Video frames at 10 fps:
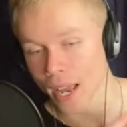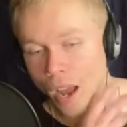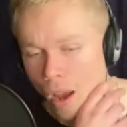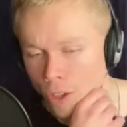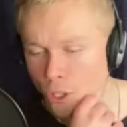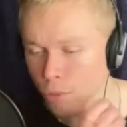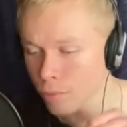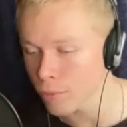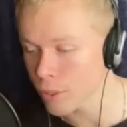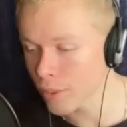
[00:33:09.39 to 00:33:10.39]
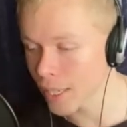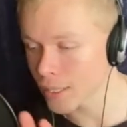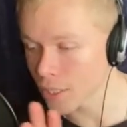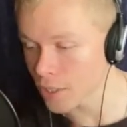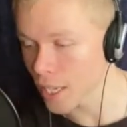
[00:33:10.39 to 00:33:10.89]
All you
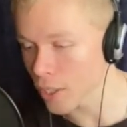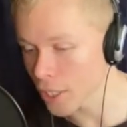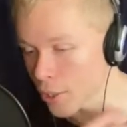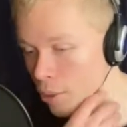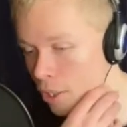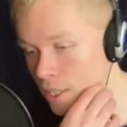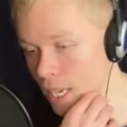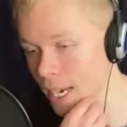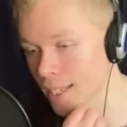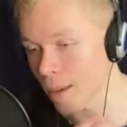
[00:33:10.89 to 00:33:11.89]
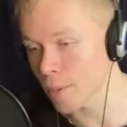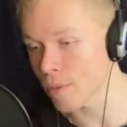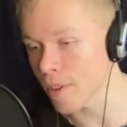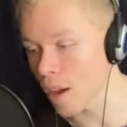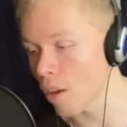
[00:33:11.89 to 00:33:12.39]
listeners out there who are signed up, you
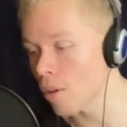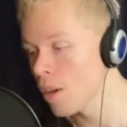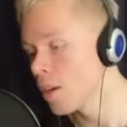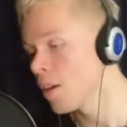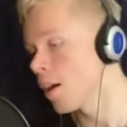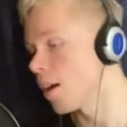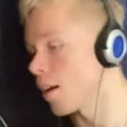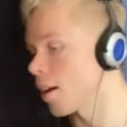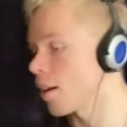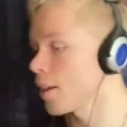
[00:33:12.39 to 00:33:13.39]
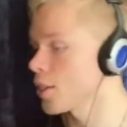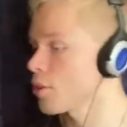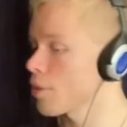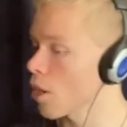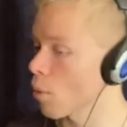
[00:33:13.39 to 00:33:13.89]
know
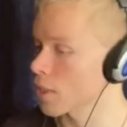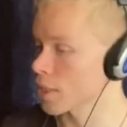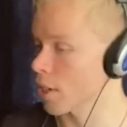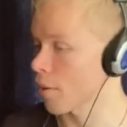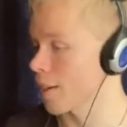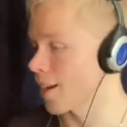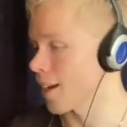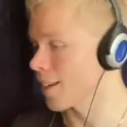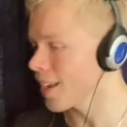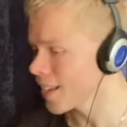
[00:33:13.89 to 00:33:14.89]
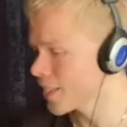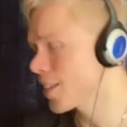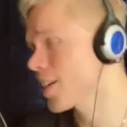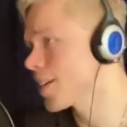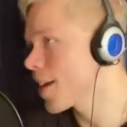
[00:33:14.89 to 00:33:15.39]
what's going on, and
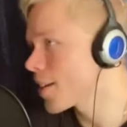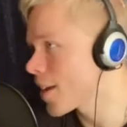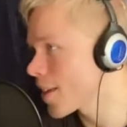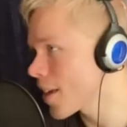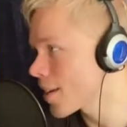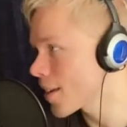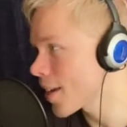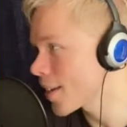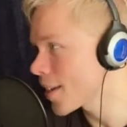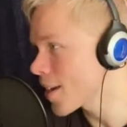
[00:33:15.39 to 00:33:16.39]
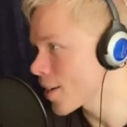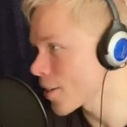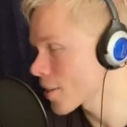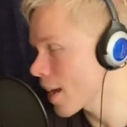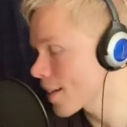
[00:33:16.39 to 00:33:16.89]
you're
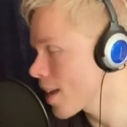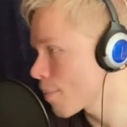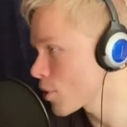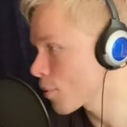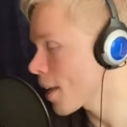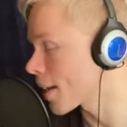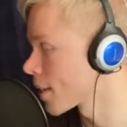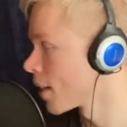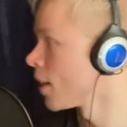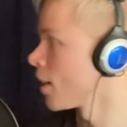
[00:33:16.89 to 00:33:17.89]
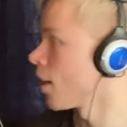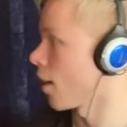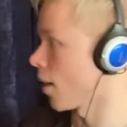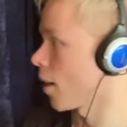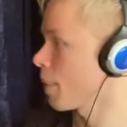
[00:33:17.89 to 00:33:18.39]
signed up. So thanks.
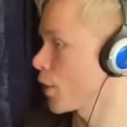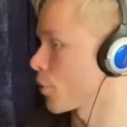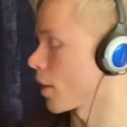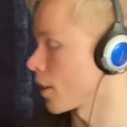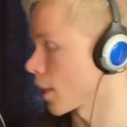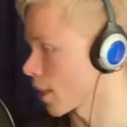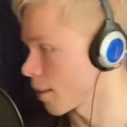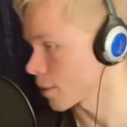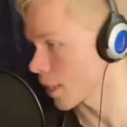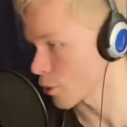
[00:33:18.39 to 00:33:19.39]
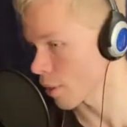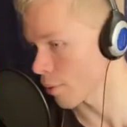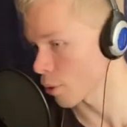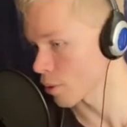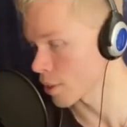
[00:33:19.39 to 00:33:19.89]

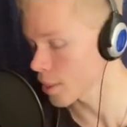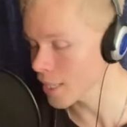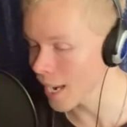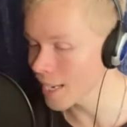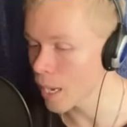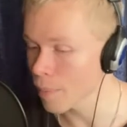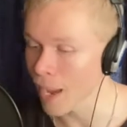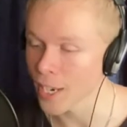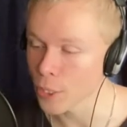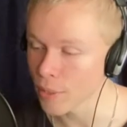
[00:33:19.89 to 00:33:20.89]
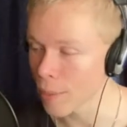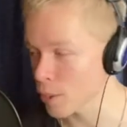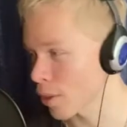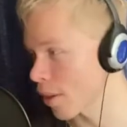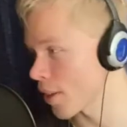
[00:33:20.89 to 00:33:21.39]
Patreon.com/Trevor Ohlsen. Sign up. I do an
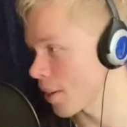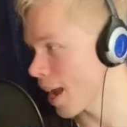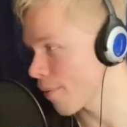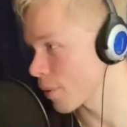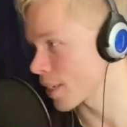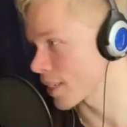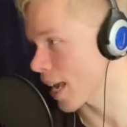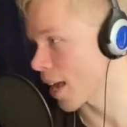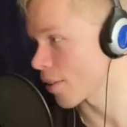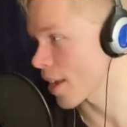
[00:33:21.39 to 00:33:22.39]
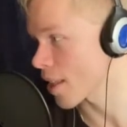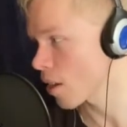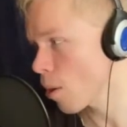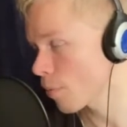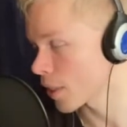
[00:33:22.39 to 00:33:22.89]
episode on there every Saturday that
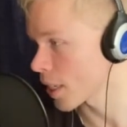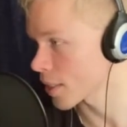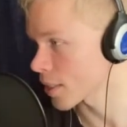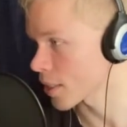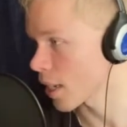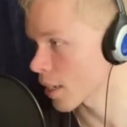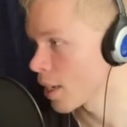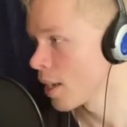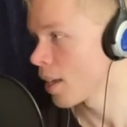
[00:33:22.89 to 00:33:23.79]
hopefully doesn't suck.